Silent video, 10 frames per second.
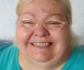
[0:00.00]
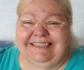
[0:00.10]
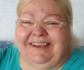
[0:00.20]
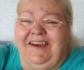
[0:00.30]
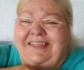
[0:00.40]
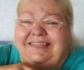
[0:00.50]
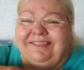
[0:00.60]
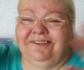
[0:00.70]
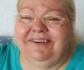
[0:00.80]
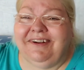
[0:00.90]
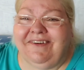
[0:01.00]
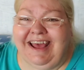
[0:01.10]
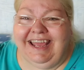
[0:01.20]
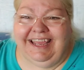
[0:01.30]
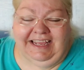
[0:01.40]
so I threw it
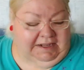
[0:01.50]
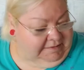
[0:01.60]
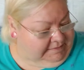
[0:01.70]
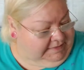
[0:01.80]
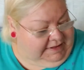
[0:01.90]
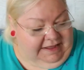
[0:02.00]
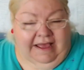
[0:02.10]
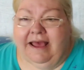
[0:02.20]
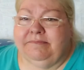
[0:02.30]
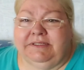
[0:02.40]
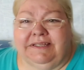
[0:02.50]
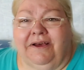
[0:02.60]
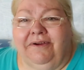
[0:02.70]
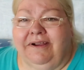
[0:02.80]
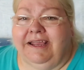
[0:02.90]
away. I'm
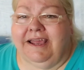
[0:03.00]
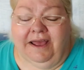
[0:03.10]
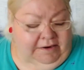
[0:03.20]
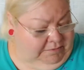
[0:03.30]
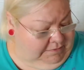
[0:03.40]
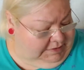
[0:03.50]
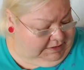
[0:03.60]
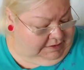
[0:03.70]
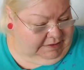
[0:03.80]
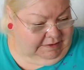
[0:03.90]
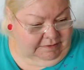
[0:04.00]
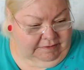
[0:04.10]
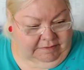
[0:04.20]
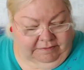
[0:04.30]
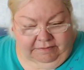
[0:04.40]
sorry. I don't want it.
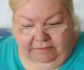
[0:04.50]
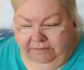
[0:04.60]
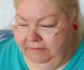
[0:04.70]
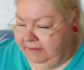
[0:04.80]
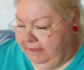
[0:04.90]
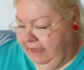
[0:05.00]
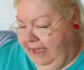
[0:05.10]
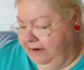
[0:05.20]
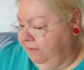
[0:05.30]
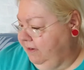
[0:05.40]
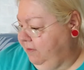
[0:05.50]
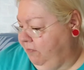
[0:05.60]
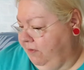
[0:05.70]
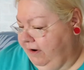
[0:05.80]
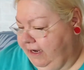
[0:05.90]
I don't want it
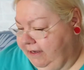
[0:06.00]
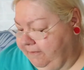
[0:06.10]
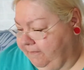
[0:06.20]
boring.